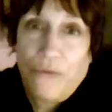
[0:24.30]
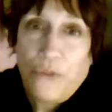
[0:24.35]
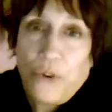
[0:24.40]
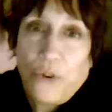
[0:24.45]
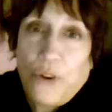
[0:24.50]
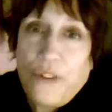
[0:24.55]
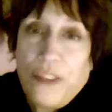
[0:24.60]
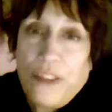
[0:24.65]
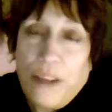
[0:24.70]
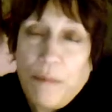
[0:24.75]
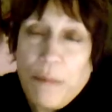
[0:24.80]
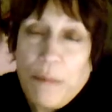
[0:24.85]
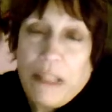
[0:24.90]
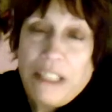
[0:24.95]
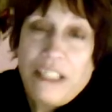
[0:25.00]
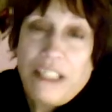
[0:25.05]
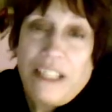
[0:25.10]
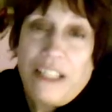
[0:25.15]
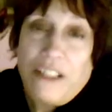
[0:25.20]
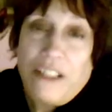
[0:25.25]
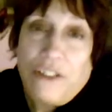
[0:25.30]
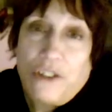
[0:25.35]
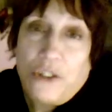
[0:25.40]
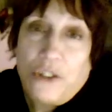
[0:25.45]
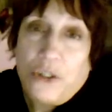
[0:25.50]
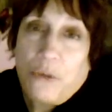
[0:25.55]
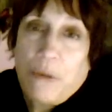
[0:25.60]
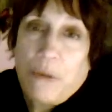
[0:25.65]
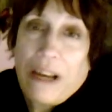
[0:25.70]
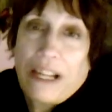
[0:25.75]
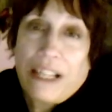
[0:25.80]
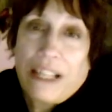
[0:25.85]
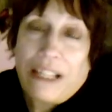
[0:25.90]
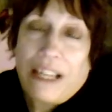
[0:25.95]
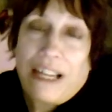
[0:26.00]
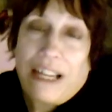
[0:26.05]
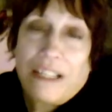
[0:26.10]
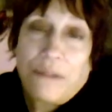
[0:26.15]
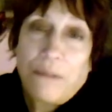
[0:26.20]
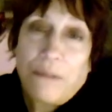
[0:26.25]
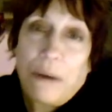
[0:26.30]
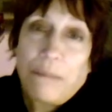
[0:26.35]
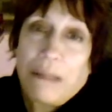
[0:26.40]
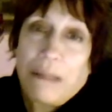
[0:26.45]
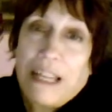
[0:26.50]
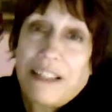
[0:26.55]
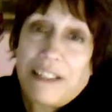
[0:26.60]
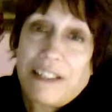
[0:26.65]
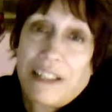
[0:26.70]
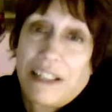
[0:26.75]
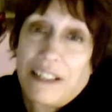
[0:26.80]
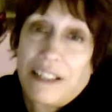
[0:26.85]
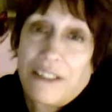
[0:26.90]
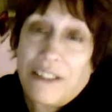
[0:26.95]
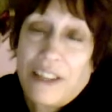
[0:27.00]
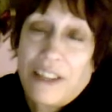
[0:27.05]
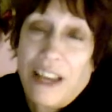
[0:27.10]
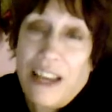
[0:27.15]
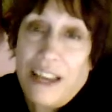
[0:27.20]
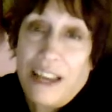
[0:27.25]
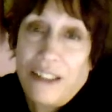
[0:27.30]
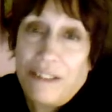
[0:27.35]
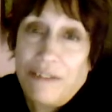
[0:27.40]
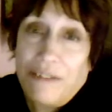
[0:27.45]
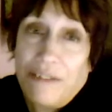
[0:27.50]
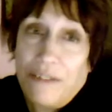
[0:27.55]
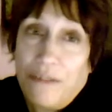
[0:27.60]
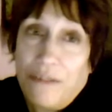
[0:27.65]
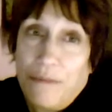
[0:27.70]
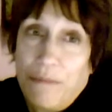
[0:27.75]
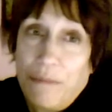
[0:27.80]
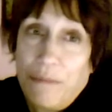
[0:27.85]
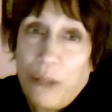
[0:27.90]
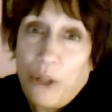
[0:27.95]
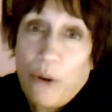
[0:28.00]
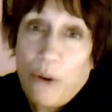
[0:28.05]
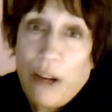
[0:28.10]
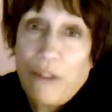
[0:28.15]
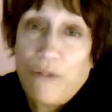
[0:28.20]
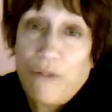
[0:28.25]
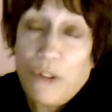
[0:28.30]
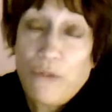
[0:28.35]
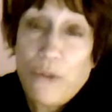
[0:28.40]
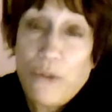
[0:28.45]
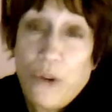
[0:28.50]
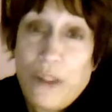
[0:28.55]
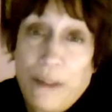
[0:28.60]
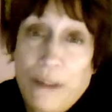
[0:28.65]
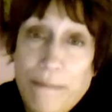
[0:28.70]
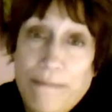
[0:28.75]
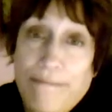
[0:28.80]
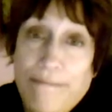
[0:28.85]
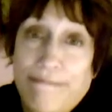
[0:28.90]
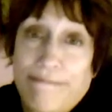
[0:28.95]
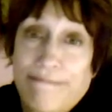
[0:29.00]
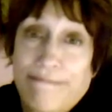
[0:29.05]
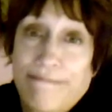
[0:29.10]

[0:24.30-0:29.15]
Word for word: for the ability to recognize my blessings and be grateful for them.